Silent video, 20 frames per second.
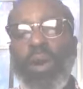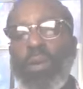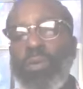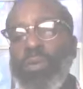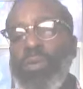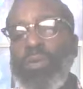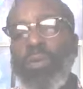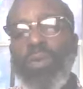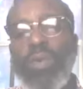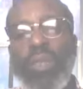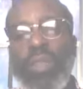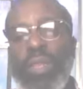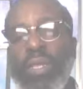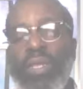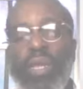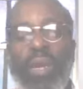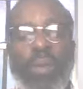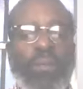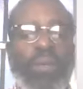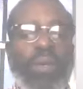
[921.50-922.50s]
rule at the
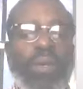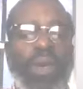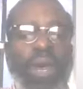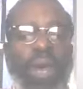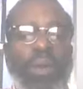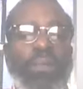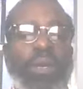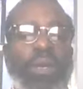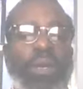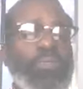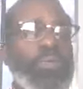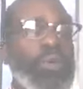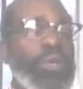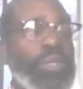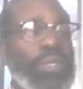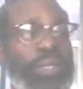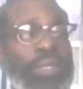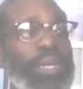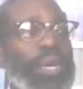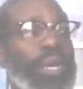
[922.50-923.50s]
time. I mean, come on,
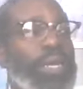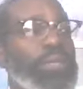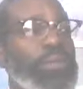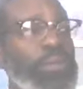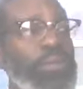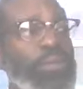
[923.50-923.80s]
this guy just